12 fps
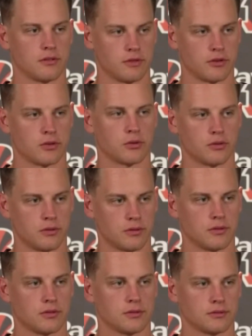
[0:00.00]
Very cool.
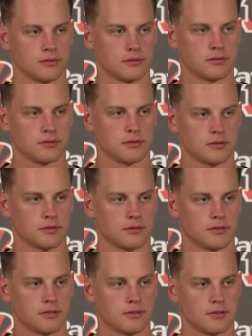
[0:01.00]
Did you ask him why, like
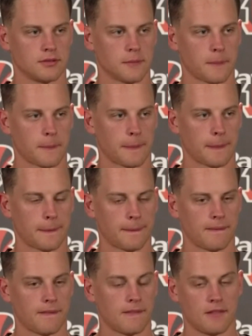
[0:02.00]
how that came
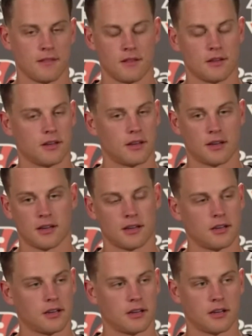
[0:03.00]
about, or how, what was
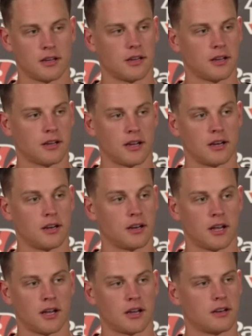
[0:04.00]
that conversation? I'm just curious. I did
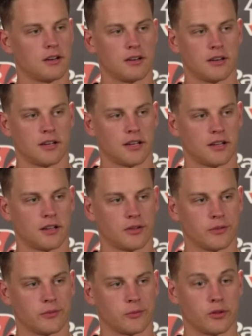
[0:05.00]
not.
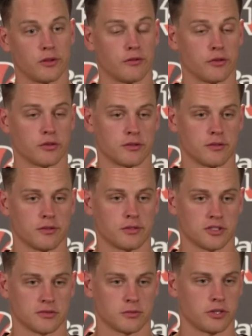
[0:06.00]
Um, one of the first,
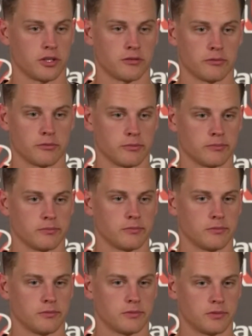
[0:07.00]
just when he, you
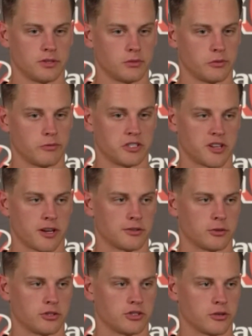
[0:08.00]
know, we reached out
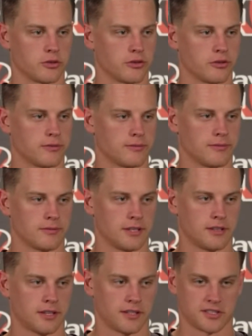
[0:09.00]
to each other,
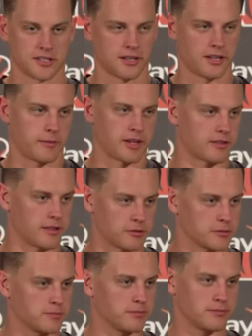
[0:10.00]
I said, "Hey, man, that
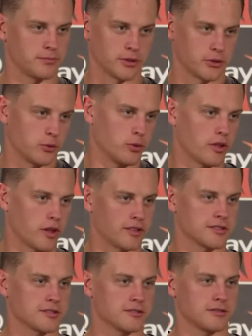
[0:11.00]
was pretty cool.
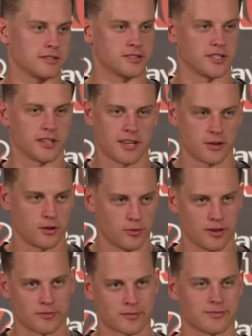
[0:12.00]
Thanks." He's like, "Yeah, no
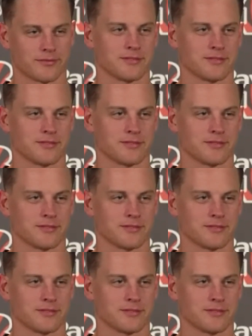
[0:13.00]
problem."